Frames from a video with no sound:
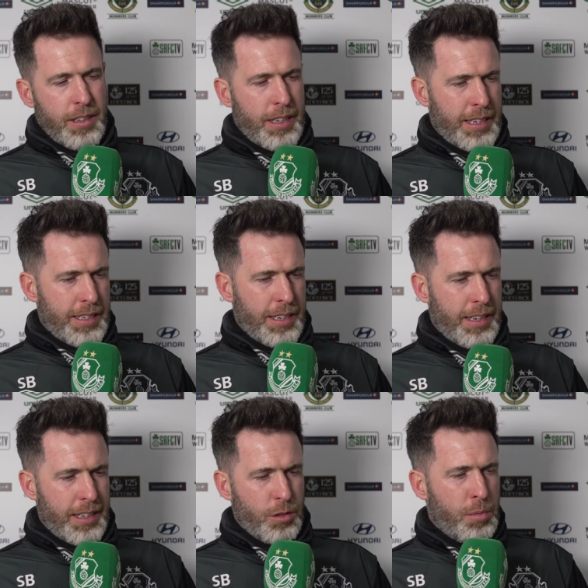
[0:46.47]
and
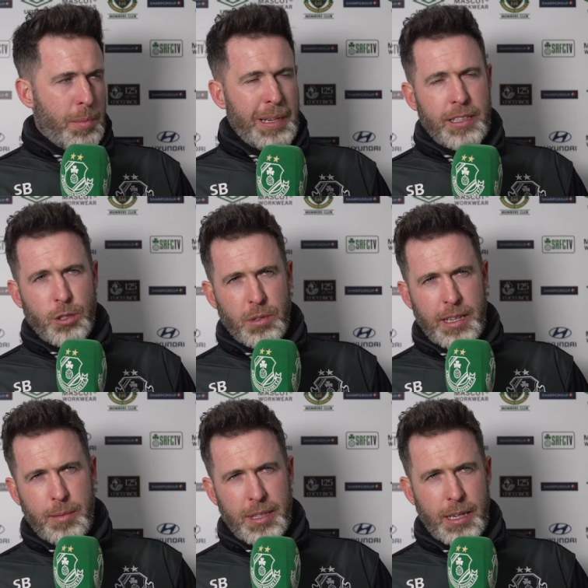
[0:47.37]
uh, look, momentum's
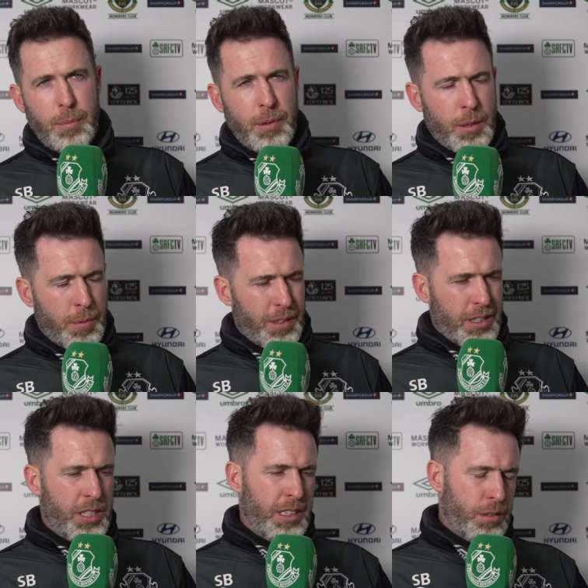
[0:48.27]
with them at that point. But
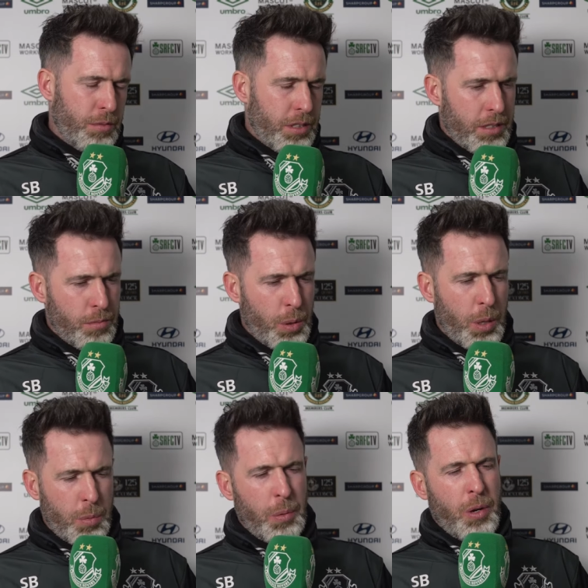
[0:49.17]
like I said, was,
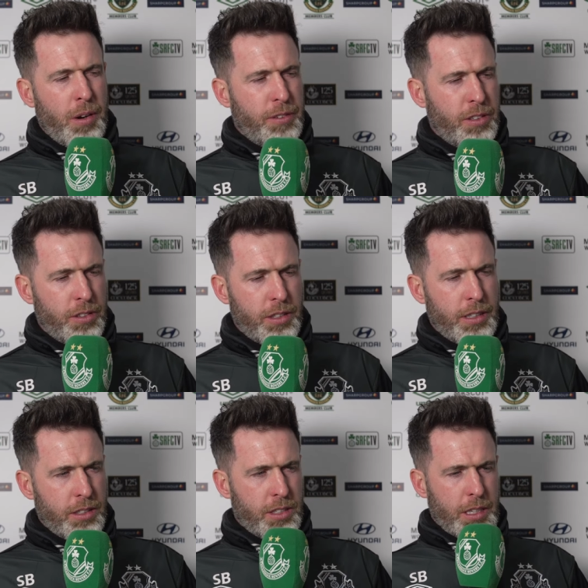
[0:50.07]
we, we were off it tonight.
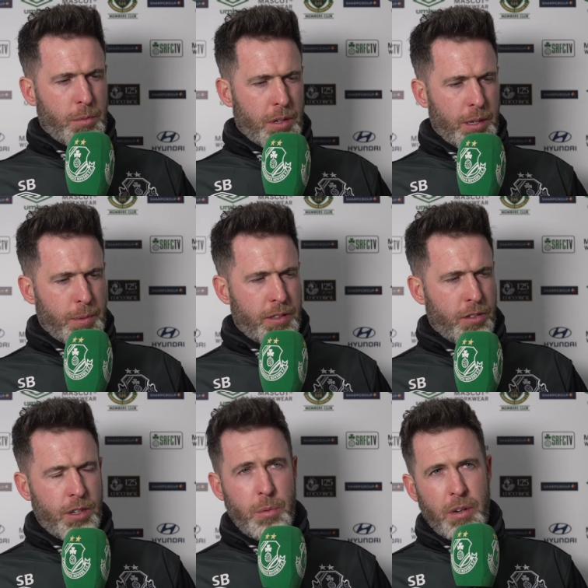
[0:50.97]
You could see we were a little bit
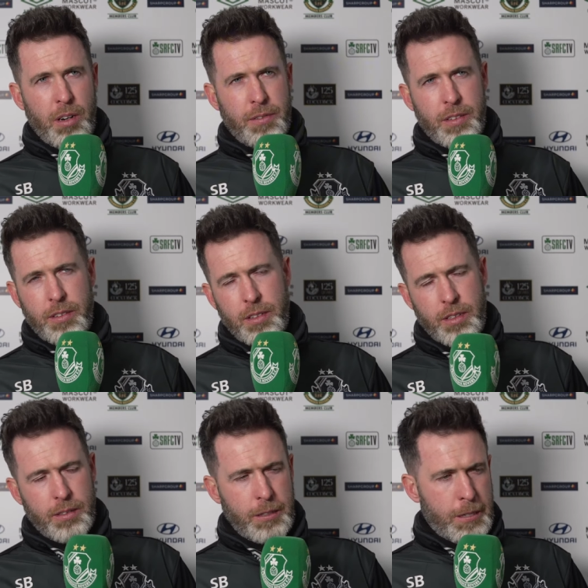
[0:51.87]
tired. We were off it tonight,
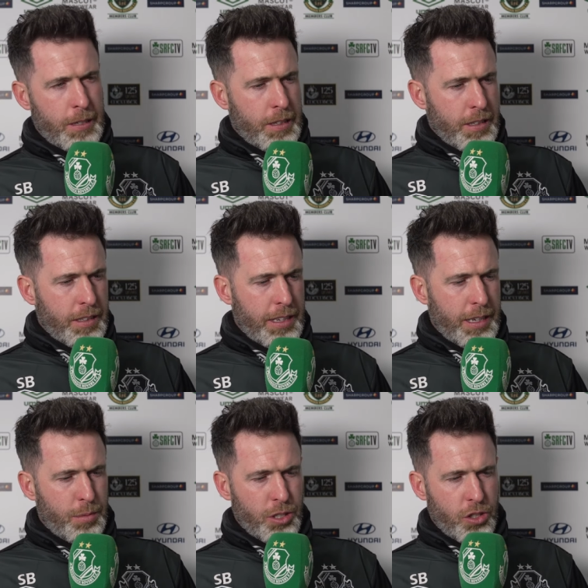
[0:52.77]
and we
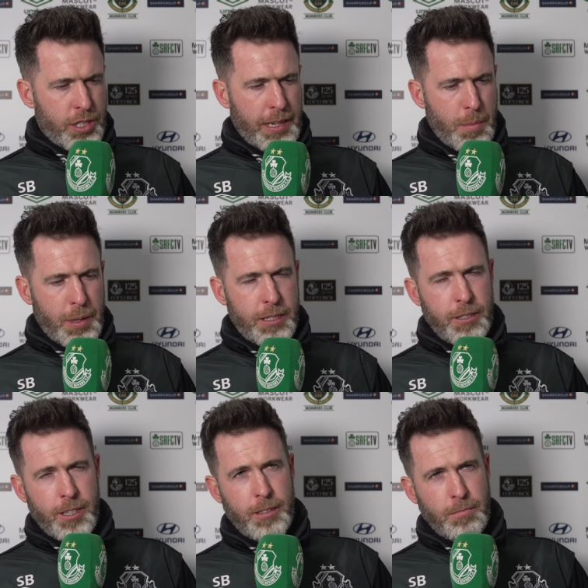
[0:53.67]
uh, were just second
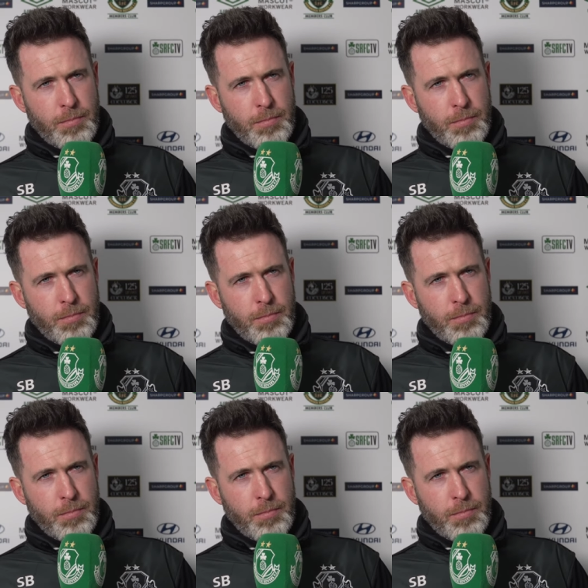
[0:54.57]
best tonight